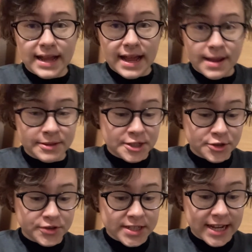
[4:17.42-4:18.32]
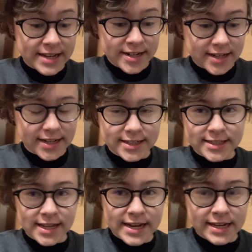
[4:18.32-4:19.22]
Happy Tuesday.
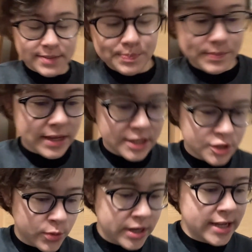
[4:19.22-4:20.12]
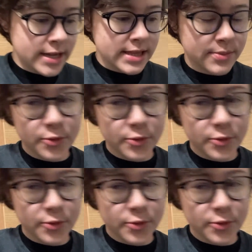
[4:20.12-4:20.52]
It's like 8.20 in the